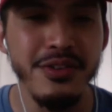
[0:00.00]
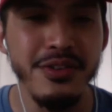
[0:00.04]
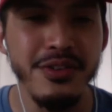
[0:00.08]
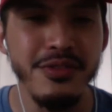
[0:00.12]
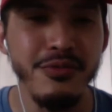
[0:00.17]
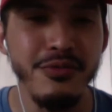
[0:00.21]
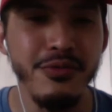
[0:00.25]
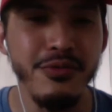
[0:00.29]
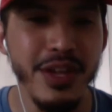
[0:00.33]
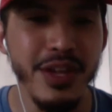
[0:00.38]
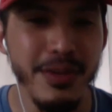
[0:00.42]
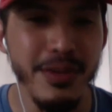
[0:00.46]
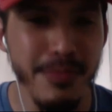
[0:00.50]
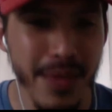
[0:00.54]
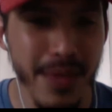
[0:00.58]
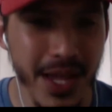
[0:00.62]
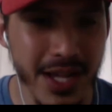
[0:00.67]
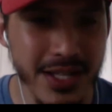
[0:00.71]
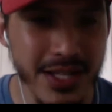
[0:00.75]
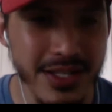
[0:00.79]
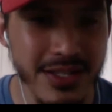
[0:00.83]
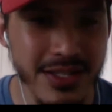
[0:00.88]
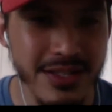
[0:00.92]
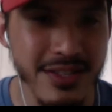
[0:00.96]

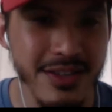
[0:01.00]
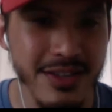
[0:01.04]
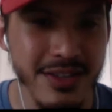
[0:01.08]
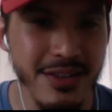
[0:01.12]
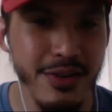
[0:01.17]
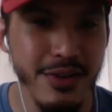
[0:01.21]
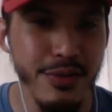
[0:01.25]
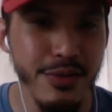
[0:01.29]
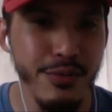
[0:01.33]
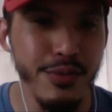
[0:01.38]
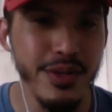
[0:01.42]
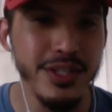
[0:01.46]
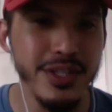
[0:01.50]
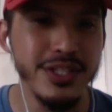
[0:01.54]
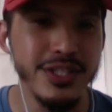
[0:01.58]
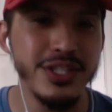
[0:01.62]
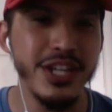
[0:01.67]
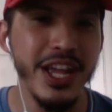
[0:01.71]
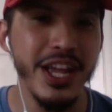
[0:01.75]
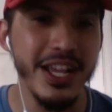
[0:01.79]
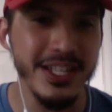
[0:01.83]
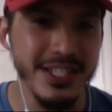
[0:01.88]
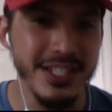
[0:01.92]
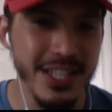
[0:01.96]
remix with
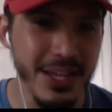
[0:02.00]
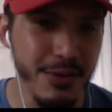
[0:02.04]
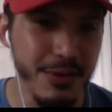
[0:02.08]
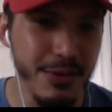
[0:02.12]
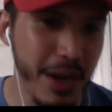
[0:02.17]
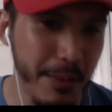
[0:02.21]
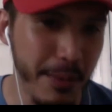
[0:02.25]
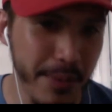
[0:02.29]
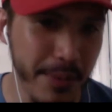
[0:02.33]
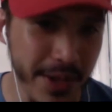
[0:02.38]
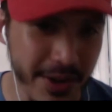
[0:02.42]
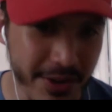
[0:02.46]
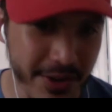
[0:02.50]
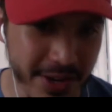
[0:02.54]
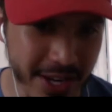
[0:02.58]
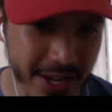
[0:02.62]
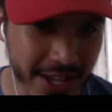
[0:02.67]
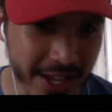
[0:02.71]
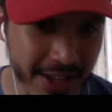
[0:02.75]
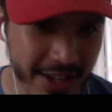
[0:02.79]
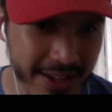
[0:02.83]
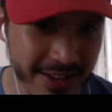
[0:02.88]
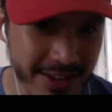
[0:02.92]
Jay-Z rapping on there.